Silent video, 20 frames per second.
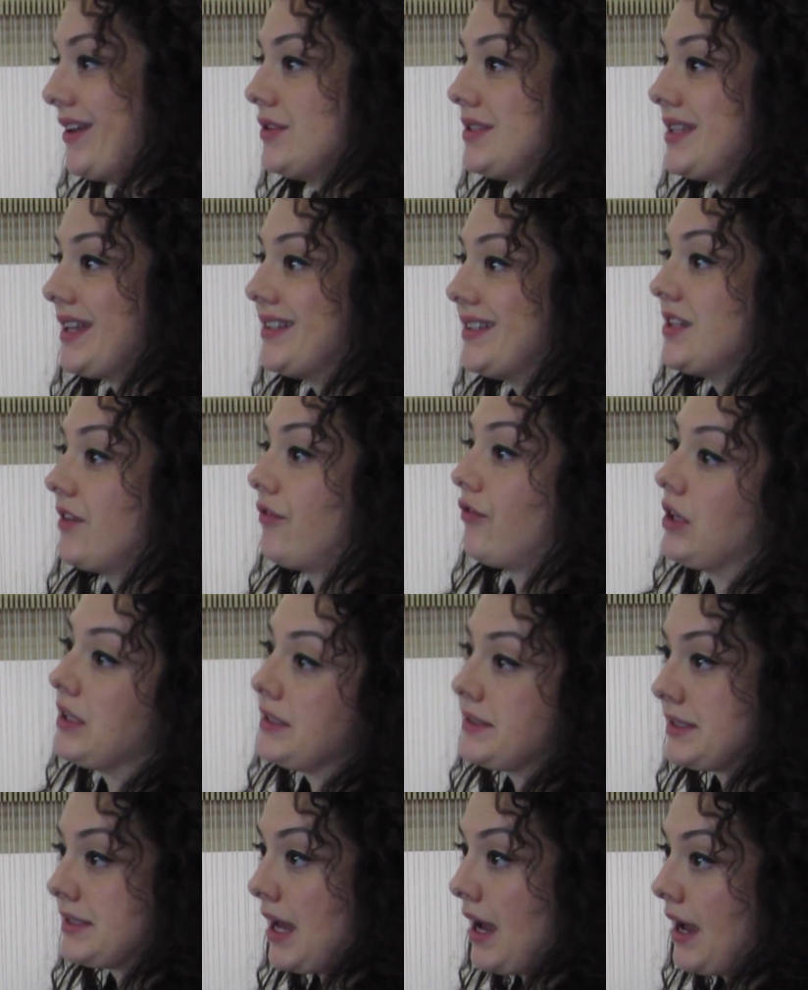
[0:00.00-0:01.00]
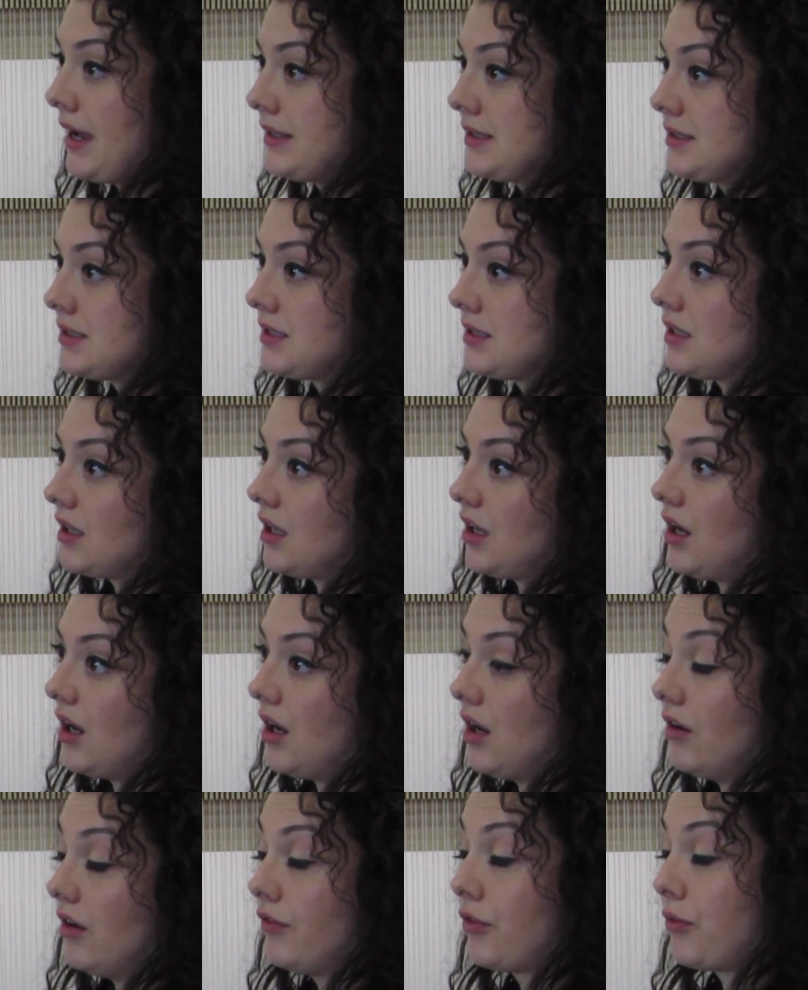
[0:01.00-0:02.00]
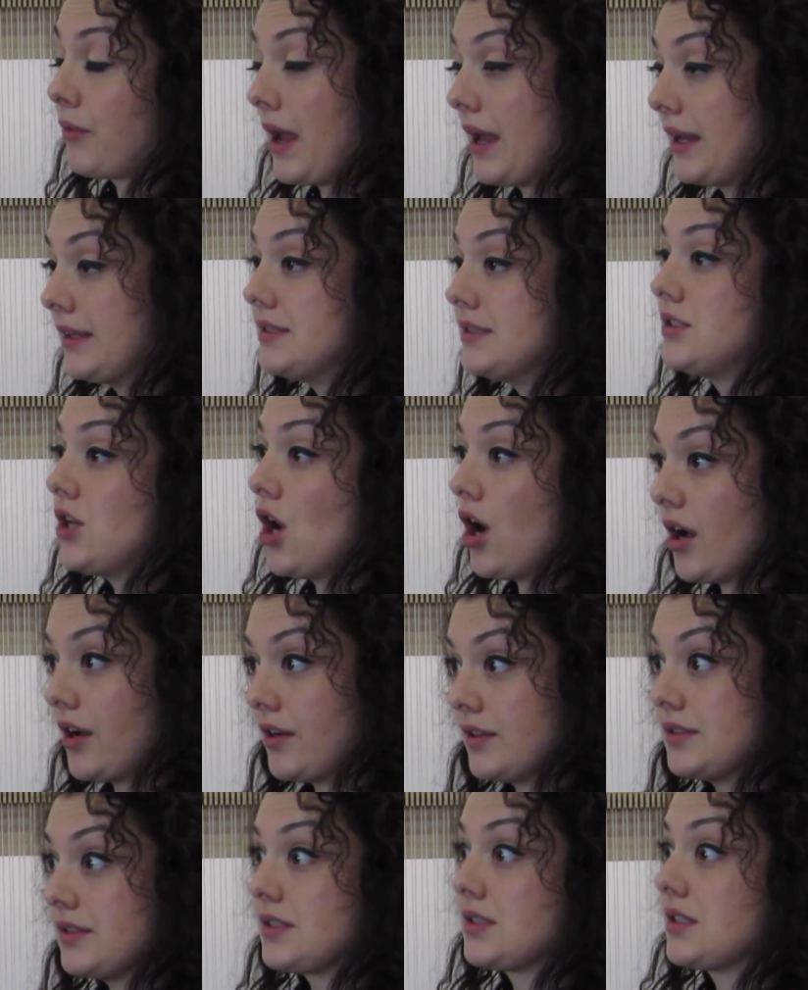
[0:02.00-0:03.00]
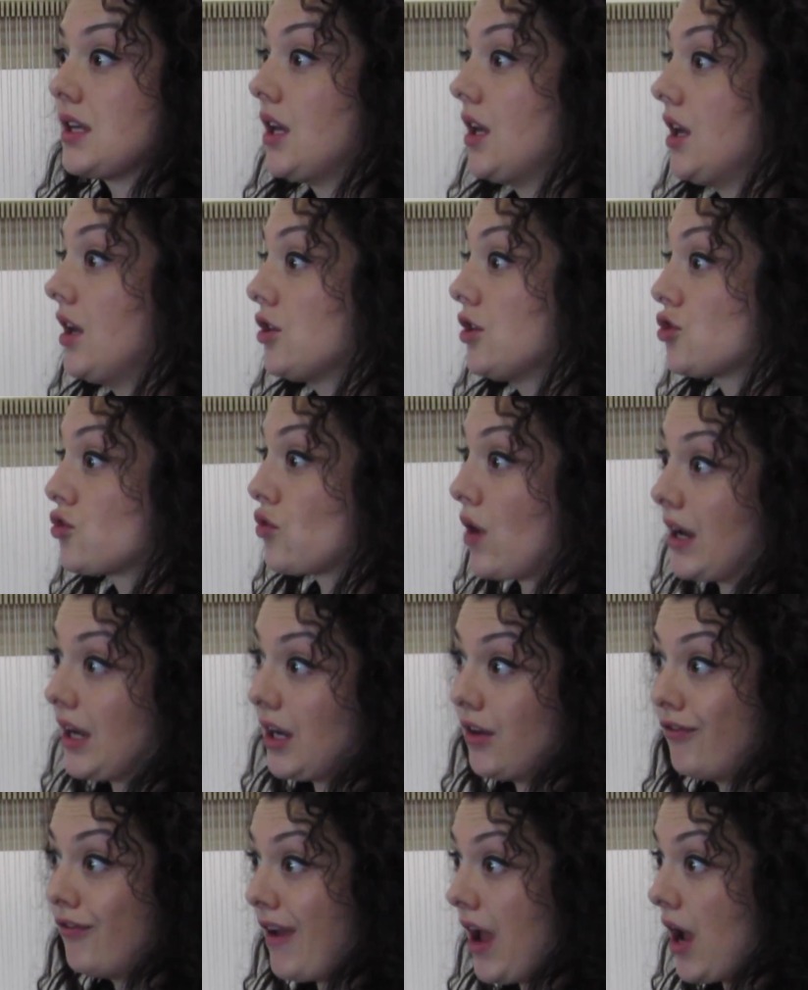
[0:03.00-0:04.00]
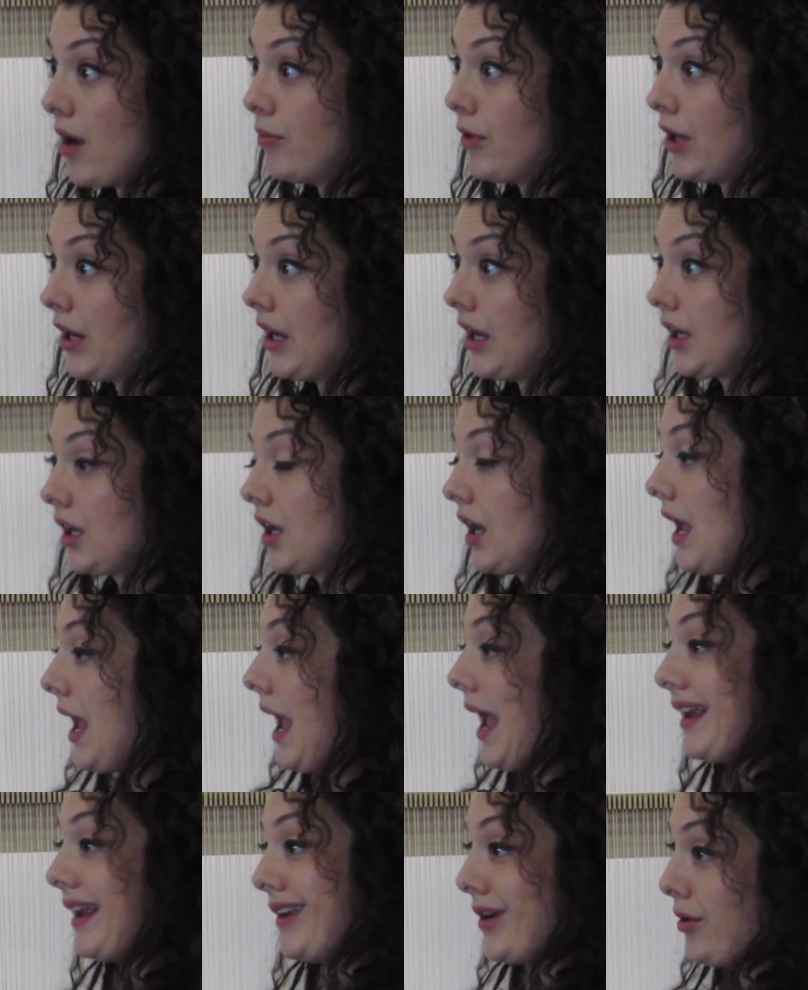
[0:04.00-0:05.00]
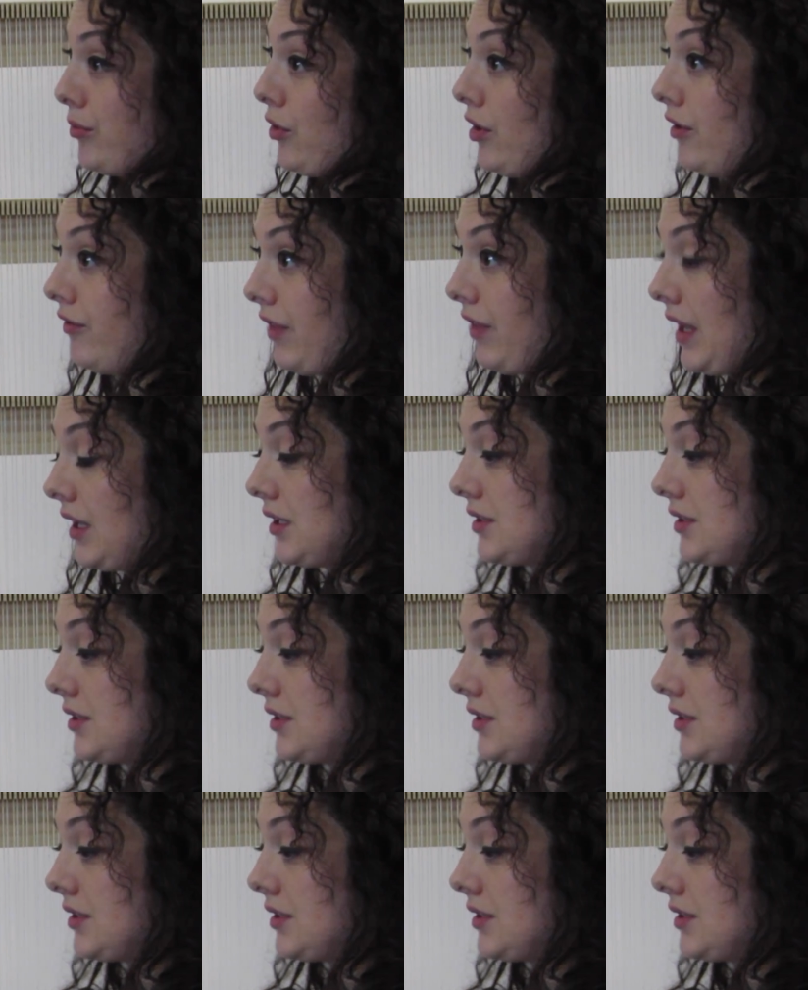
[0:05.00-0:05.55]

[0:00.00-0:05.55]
by using different size of threads, yarns, shredded fabric, any number of